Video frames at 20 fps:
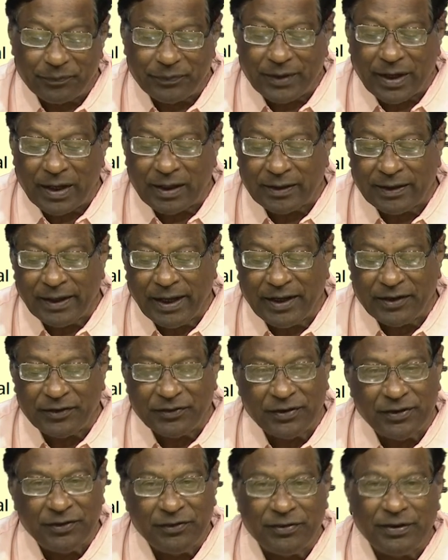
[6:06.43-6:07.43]
are the
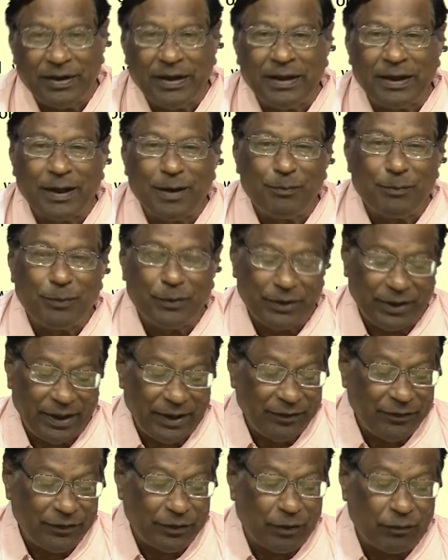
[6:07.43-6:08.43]
essential
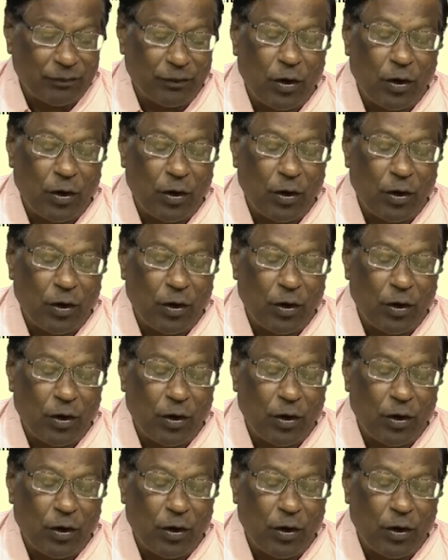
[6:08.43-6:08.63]
components of